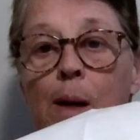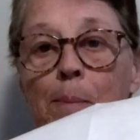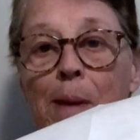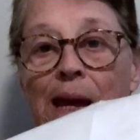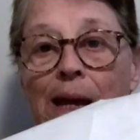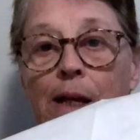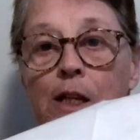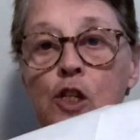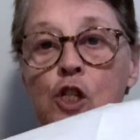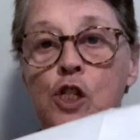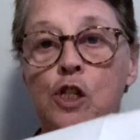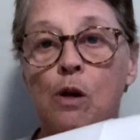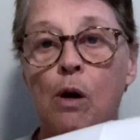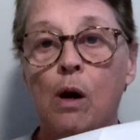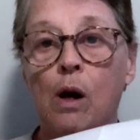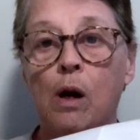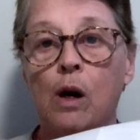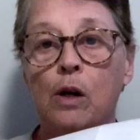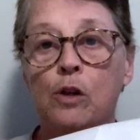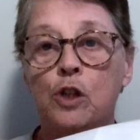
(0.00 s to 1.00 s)

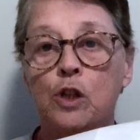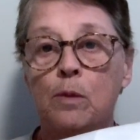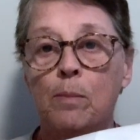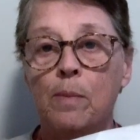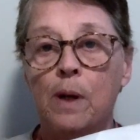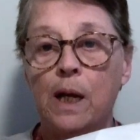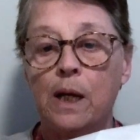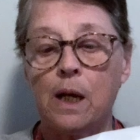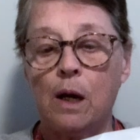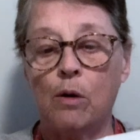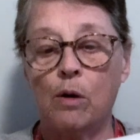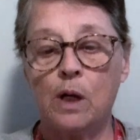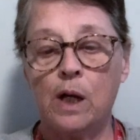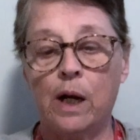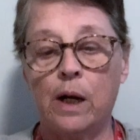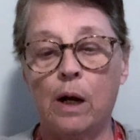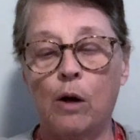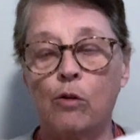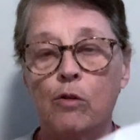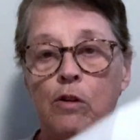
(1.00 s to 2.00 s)
bandsaw to
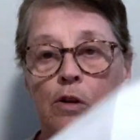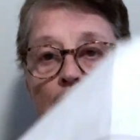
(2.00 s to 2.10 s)
cut out